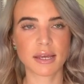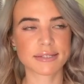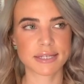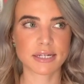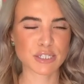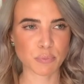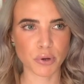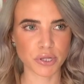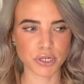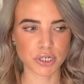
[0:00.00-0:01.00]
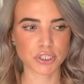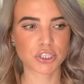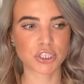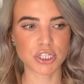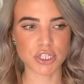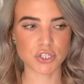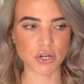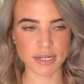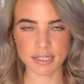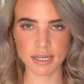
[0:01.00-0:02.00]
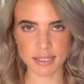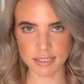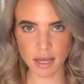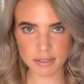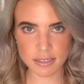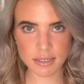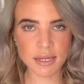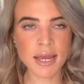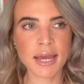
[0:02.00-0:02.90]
it's not a spoiler, she's trying to get inducted,